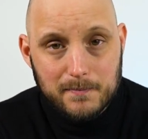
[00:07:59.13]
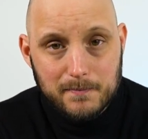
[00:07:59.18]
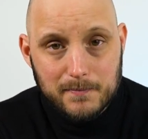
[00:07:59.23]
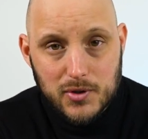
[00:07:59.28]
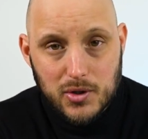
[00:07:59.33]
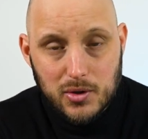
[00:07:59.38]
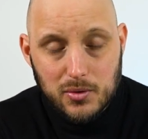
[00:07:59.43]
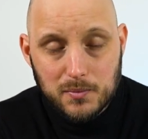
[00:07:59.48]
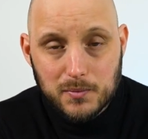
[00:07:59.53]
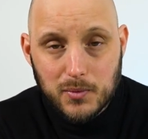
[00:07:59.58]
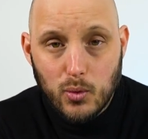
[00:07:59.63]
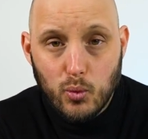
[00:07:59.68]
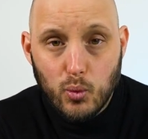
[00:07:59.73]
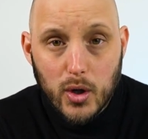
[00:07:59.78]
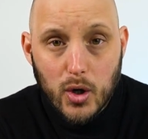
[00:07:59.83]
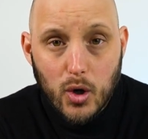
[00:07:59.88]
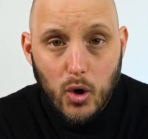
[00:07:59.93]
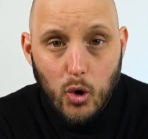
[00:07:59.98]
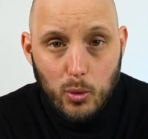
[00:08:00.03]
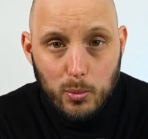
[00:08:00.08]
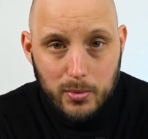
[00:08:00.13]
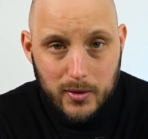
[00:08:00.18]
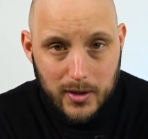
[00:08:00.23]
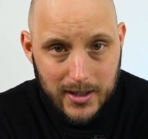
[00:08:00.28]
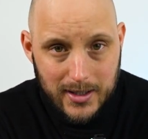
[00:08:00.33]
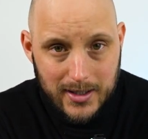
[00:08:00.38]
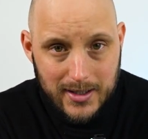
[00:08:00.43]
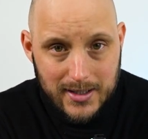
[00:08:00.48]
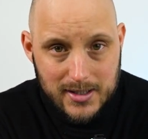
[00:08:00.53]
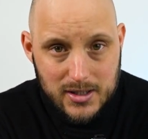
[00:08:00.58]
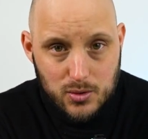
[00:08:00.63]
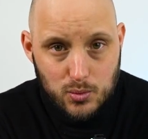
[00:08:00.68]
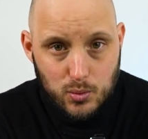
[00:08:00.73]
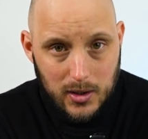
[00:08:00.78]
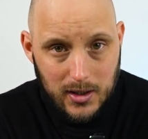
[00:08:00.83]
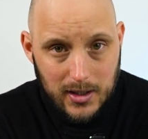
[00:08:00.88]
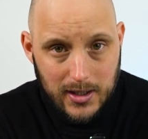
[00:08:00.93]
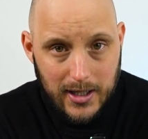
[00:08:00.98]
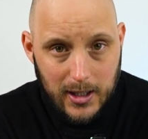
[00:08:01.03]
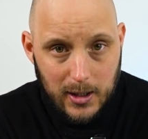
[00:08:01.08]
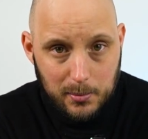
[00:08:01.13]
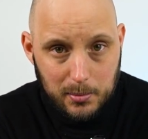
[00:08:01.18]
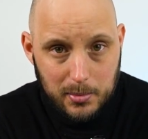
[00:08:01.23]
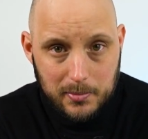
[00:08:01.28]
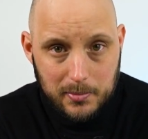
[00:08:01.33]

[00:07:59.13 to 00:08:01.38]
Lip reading: So we hope that this will help.